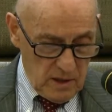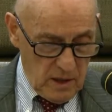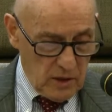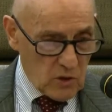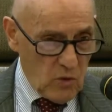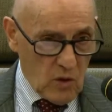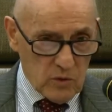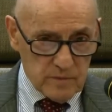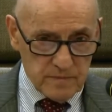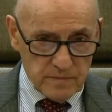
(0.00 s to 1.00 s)

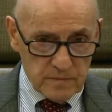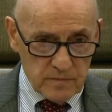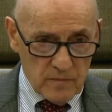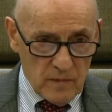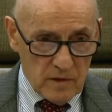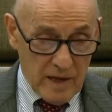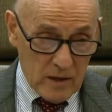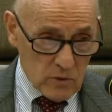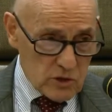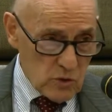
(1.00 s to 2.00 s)
unquote.
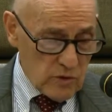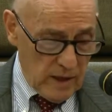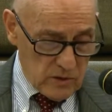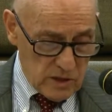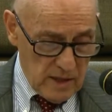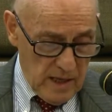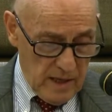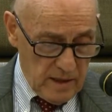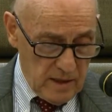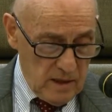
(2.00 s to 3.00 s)
That was
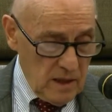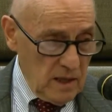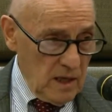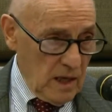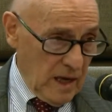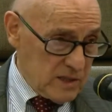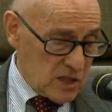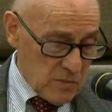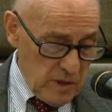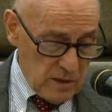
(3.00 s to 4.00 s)
2009. I
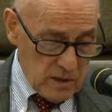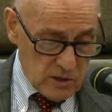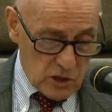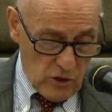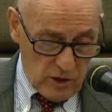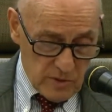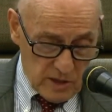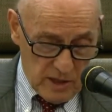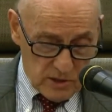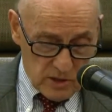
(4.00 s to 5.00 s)
submit that
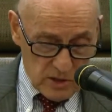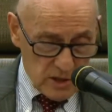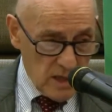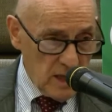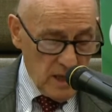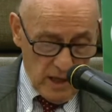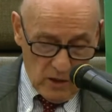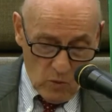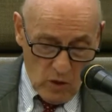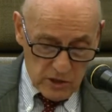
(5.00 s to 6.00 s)
circumstances
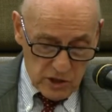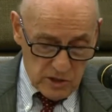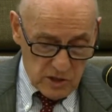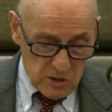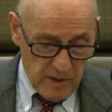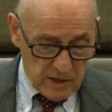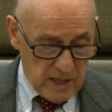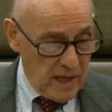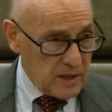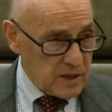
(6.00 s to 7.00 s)
and Washington's
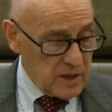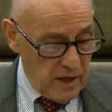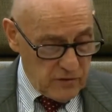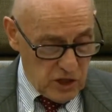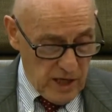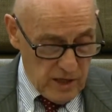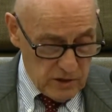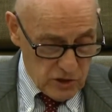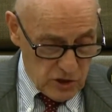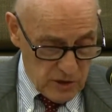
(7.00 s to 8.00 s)
mentality have
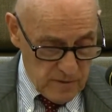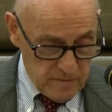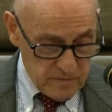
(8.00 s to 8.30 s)
changed.